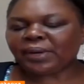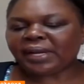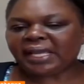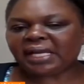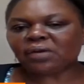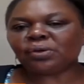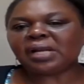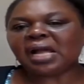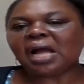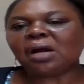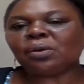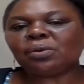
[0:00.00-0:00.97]
aware on
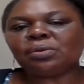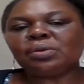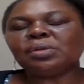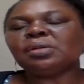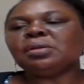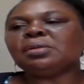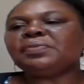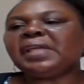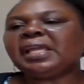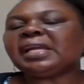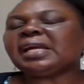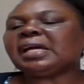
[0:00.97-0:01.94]
how
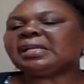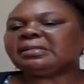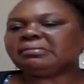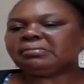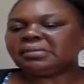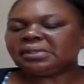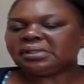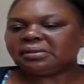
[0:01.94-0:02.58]
they can